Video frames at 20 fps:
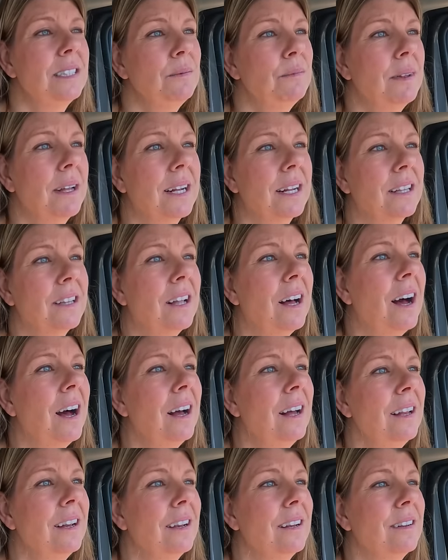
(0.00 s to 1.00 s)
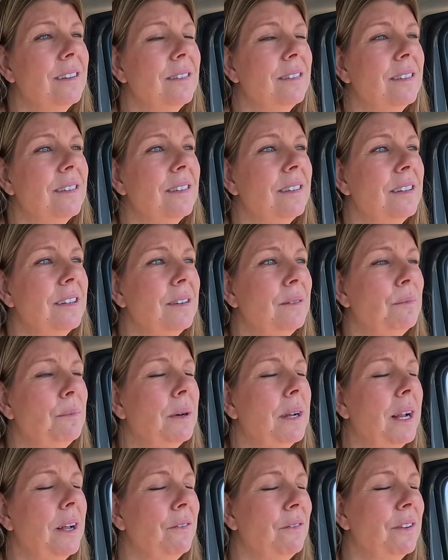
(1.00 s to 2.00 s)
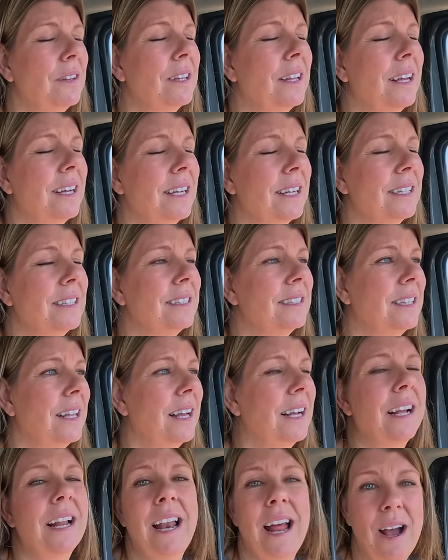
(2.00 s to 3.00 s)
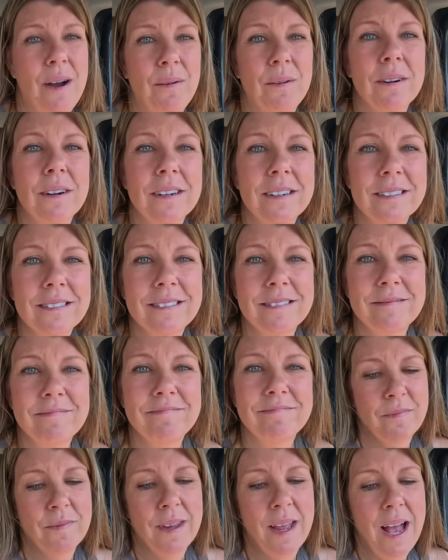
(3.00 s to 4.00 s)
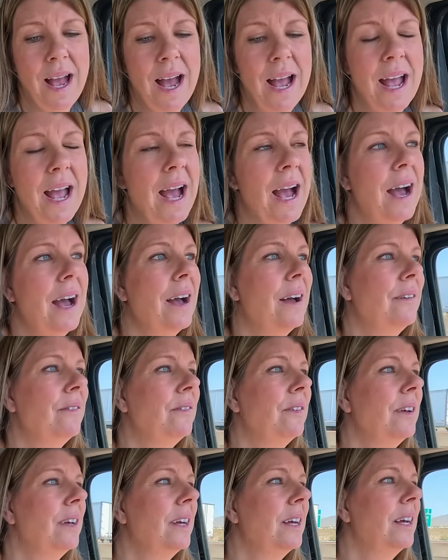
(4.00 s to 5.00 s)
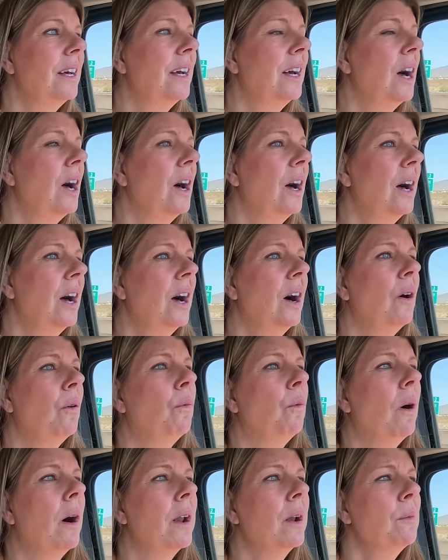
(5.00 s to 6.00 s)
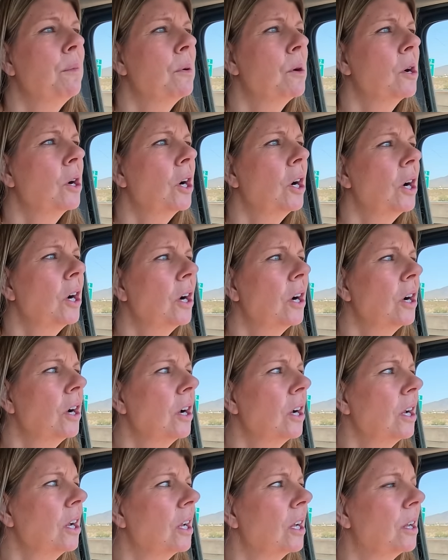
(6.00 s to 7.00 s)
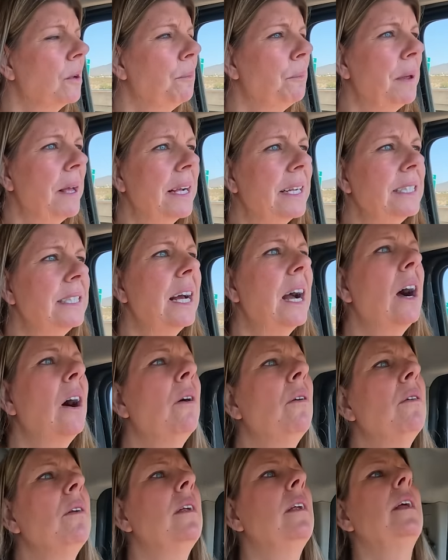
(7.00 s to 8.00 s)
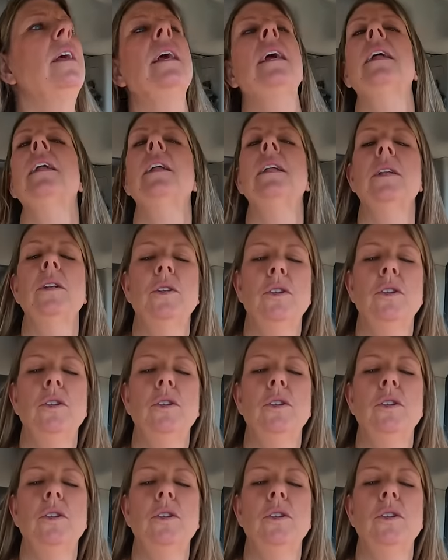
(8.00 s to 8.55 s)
seem like a lot, but I feel like it's like an hour. I have a Whataburger picked out in